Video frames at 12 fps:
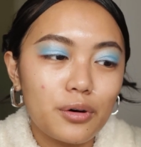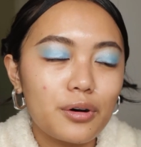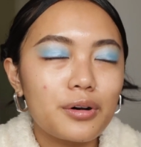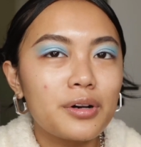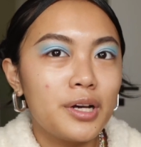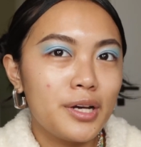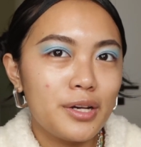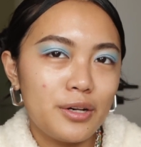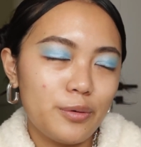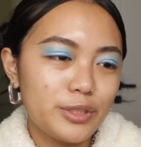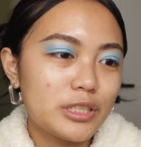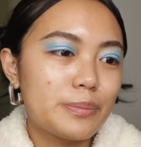look,
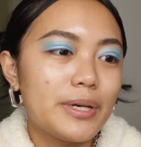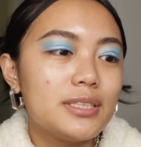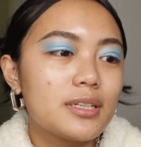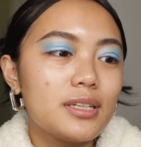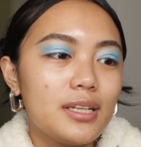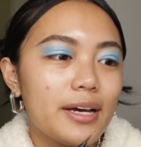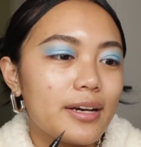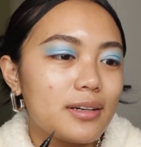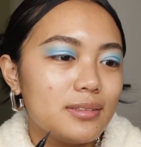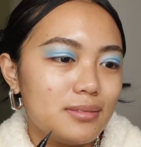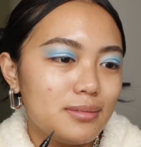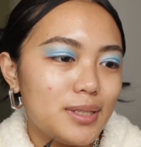which is basically like
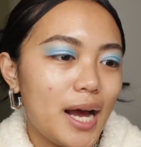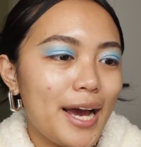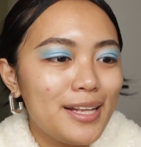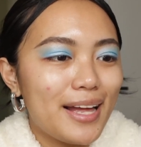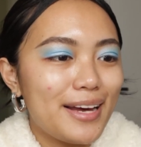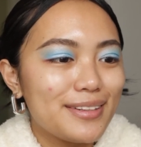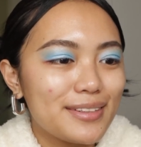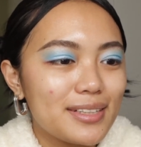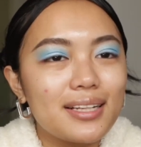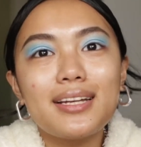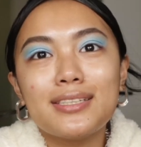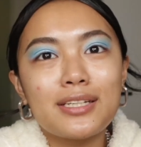eyeliner
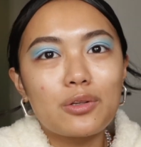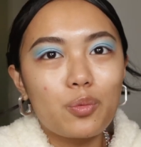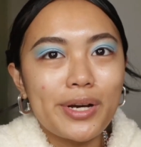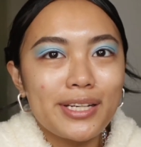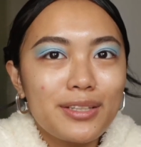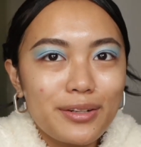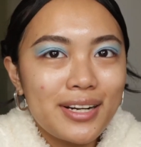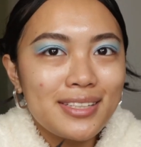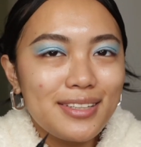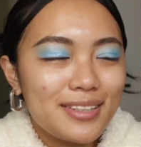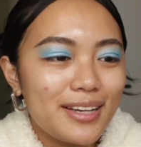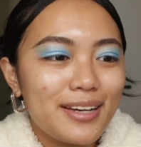that isn't winged or
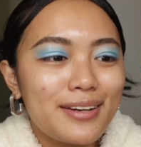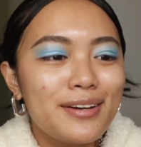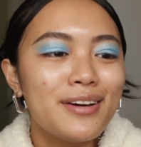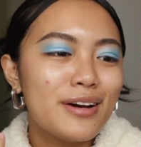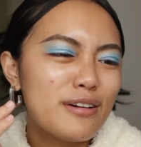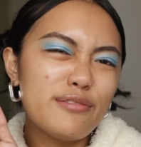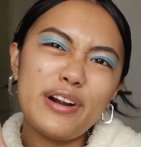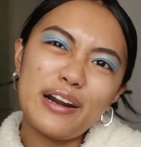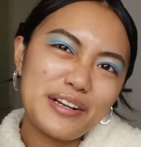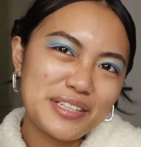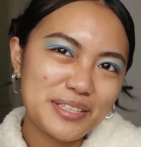anything. Very